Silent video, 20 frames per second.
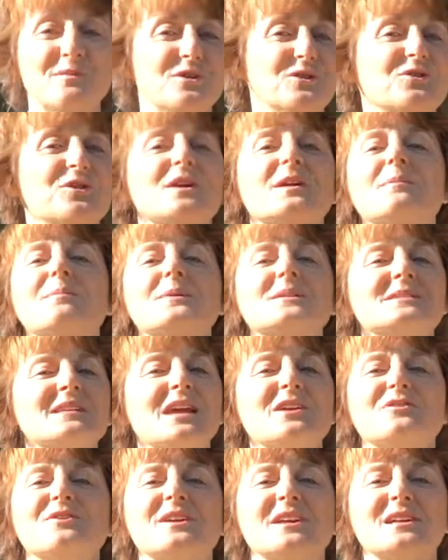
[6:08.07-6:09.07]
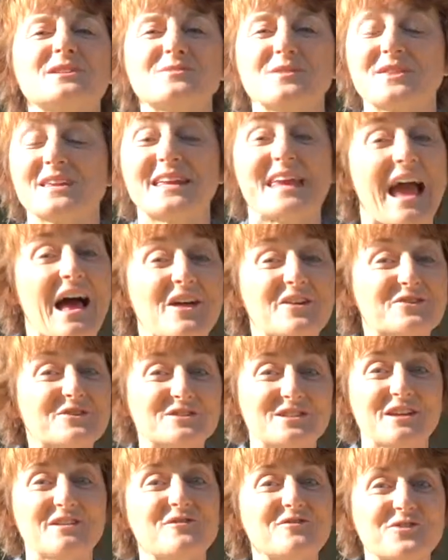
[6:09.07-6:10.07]
You're gonna present your kids with the calendars
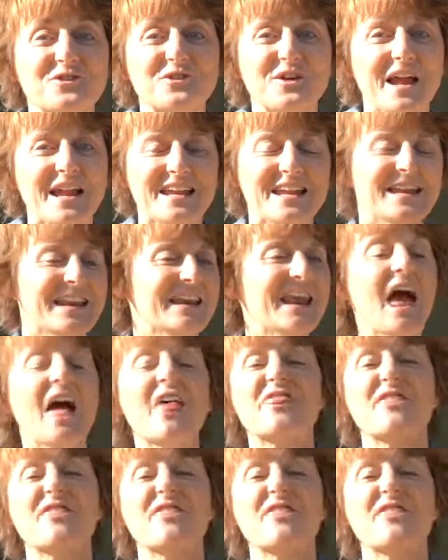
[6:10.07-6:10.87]
that you've created and